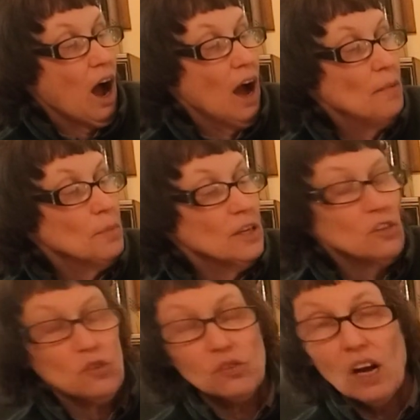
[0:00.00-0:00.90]
I
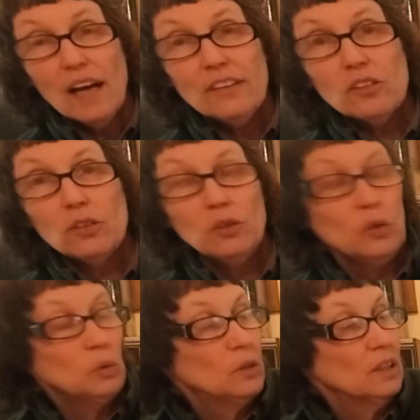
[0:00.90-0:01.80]
might try
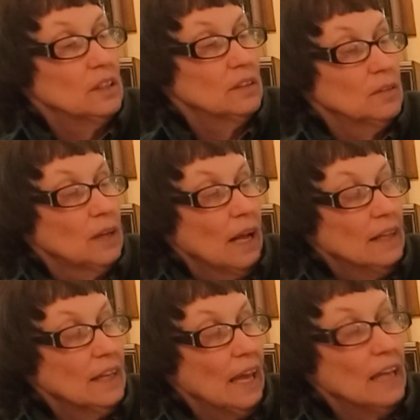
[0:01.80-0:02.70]
to
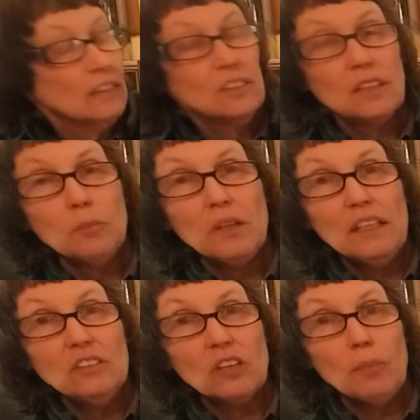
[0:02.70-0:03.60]
can some of
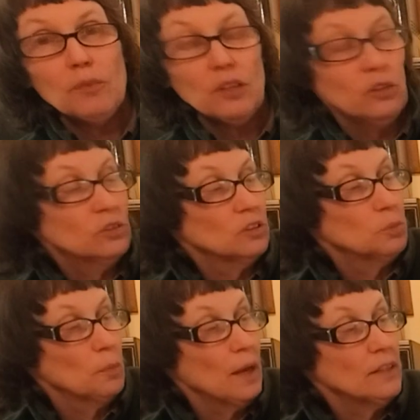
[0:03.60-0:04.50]
these up to use as
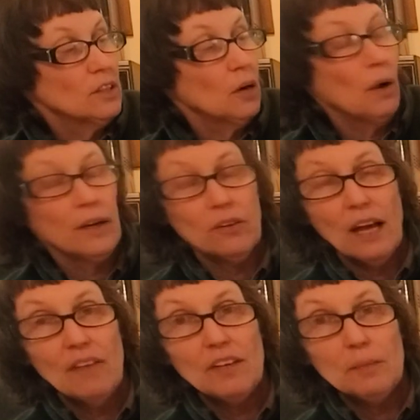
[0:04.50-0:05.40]
pimento. I
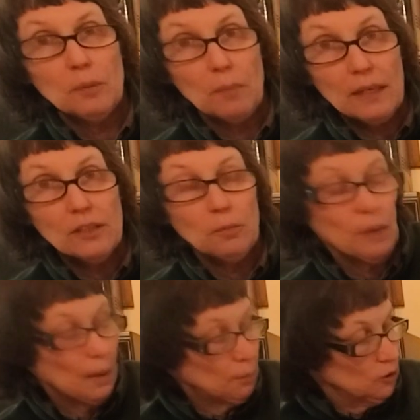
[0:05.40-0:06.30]
don't have any pimento
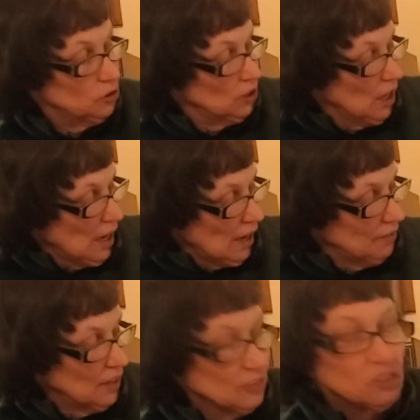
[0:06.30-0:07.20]
peppers.
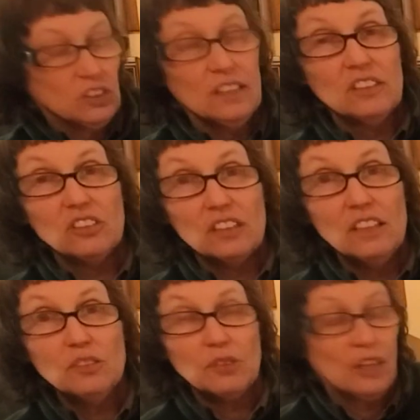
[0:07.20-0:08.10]
I've never seen the
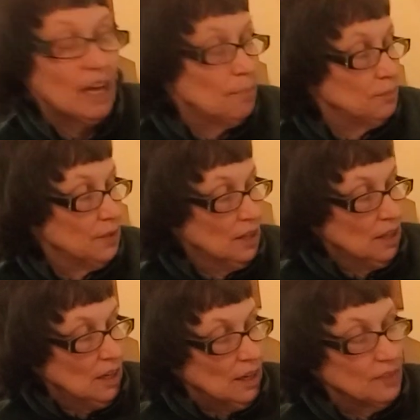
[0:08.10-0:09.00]
seeds for them.
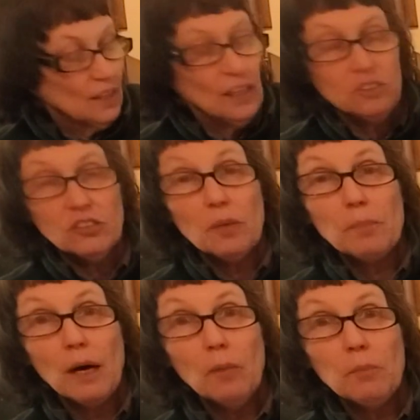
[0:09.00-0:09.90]
And these are a
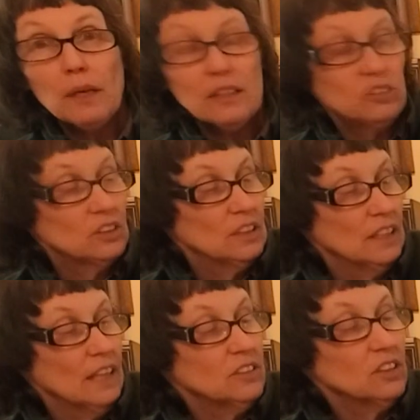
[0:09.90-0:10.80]
bell mix.
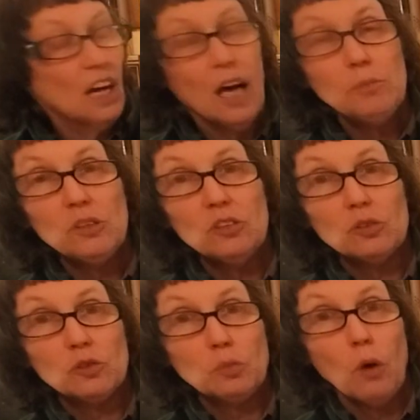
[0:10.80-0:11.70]
Lots of times these
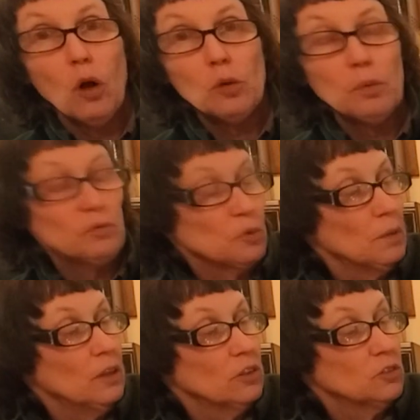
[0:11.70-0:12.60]
are smaller, but for
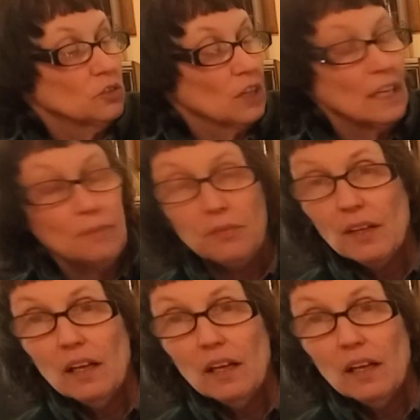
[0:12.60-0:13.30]
me they're great.